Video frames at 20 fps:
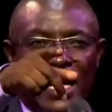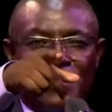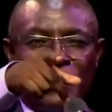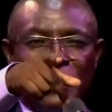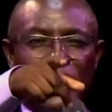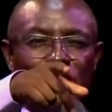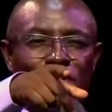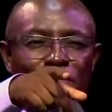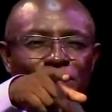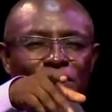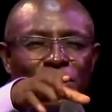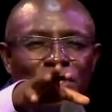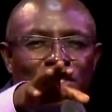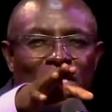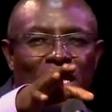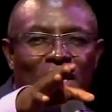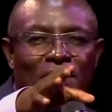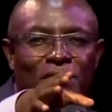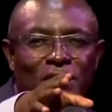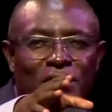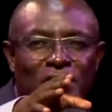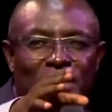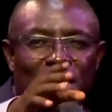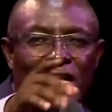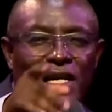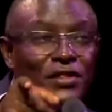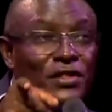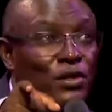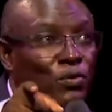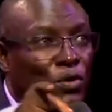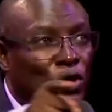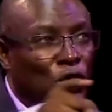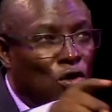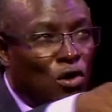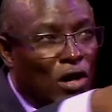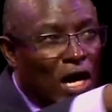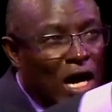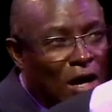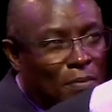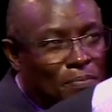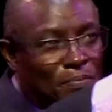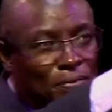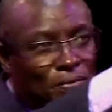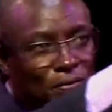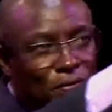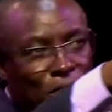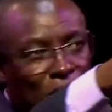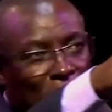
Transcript: At the end of this service, Kathy will go up